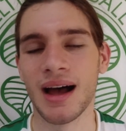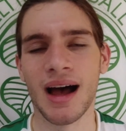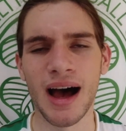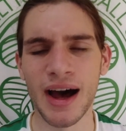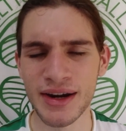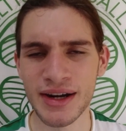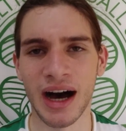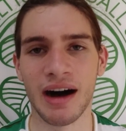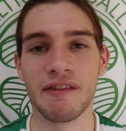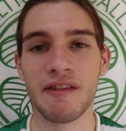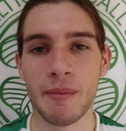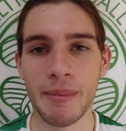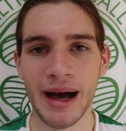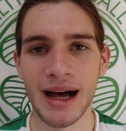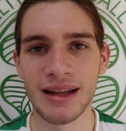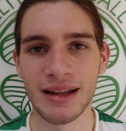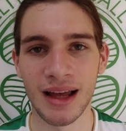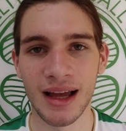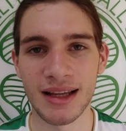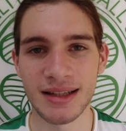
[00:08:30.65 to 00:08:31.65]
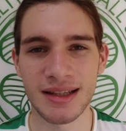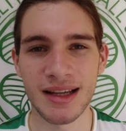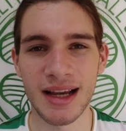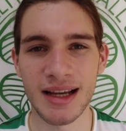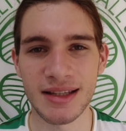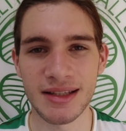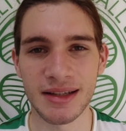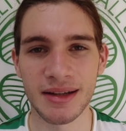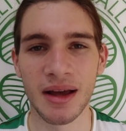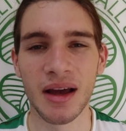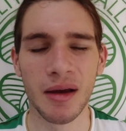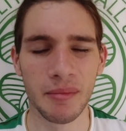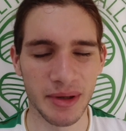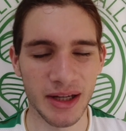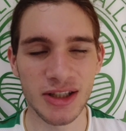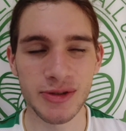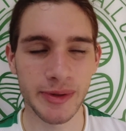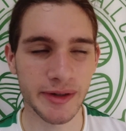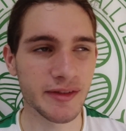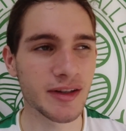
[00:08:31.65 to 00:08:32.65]
enough about last season,
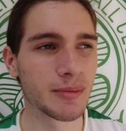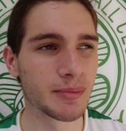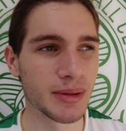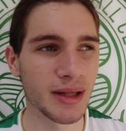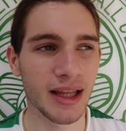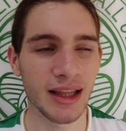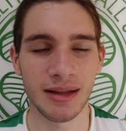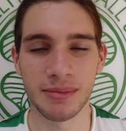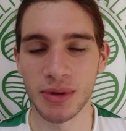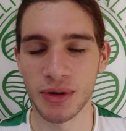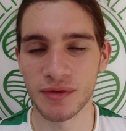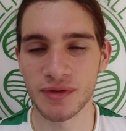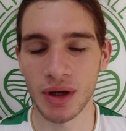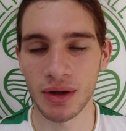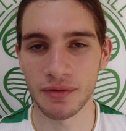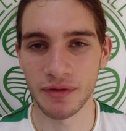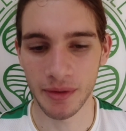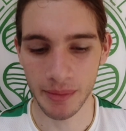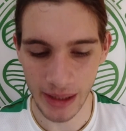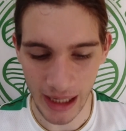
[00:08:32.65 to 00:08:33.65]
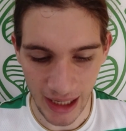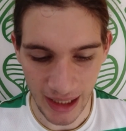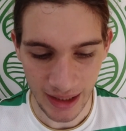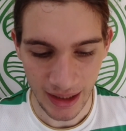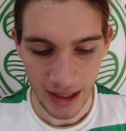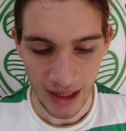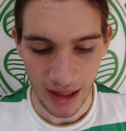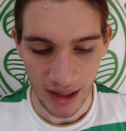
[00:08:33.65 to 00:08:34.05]
because we've completely moved on from that.